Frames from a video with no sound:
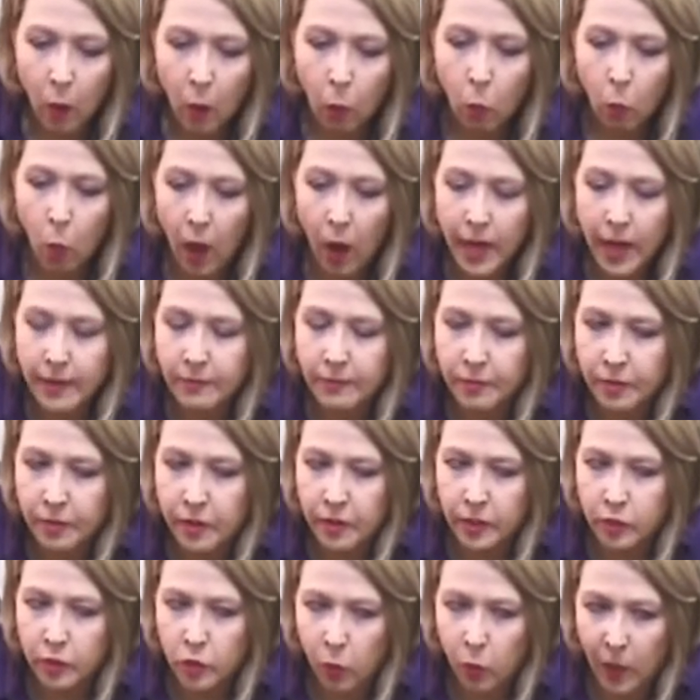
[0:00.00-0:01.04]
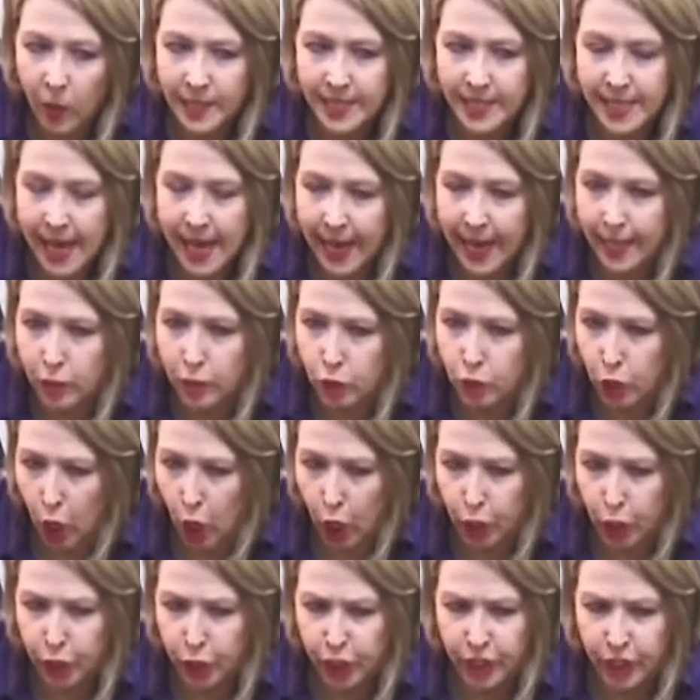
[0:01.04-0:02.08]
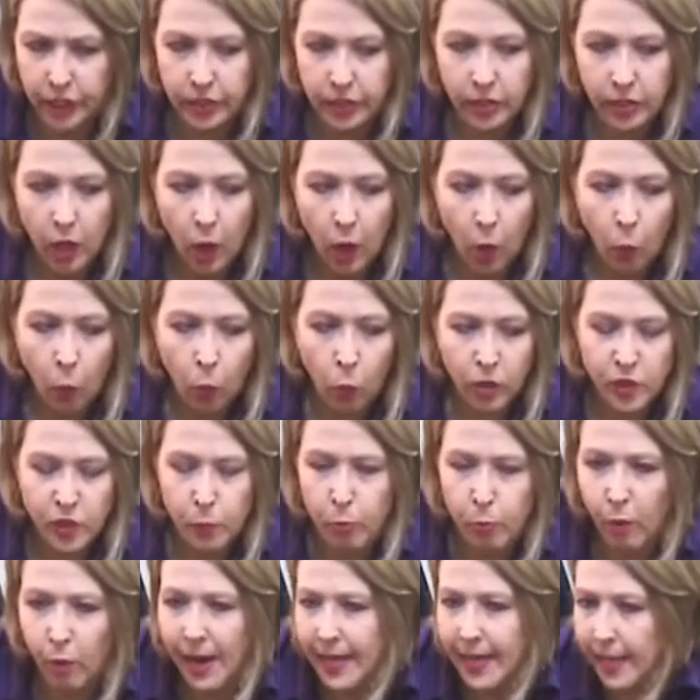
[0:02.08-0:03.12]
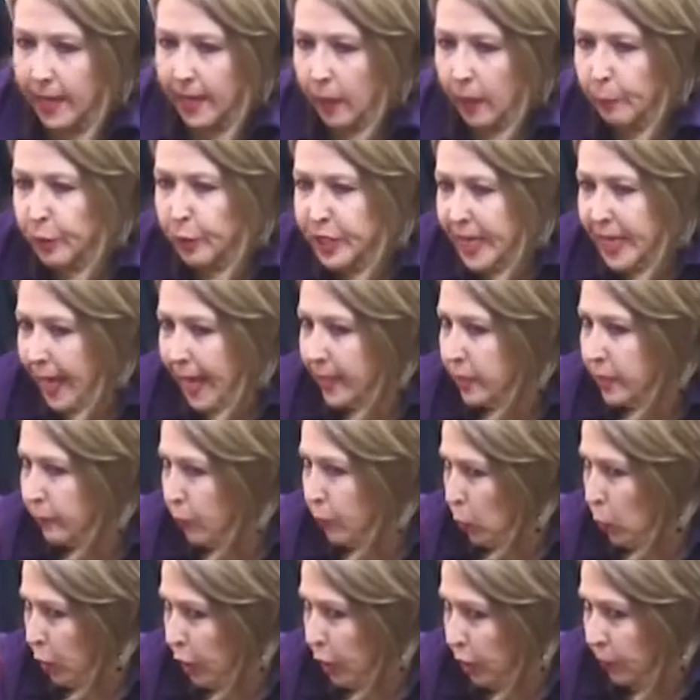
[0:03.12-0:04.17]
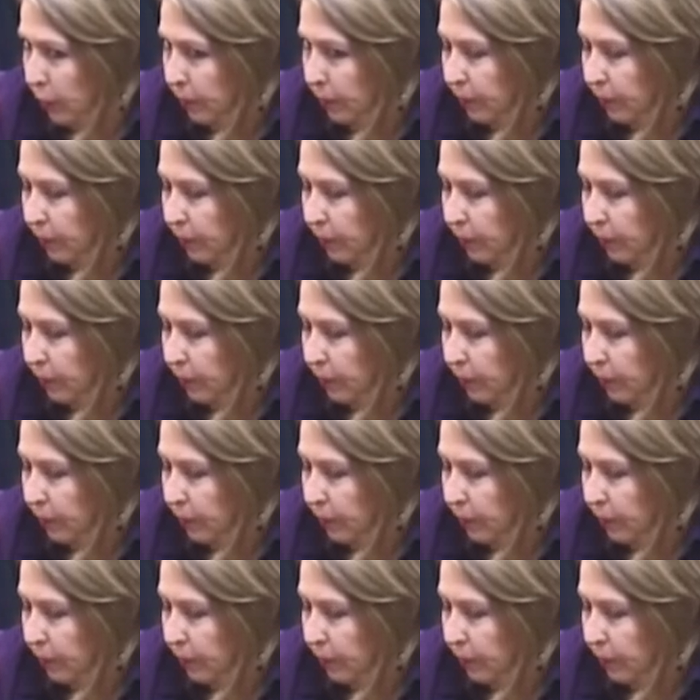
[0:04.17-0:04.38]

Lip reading: one of the 28 charges was breaking a protective order.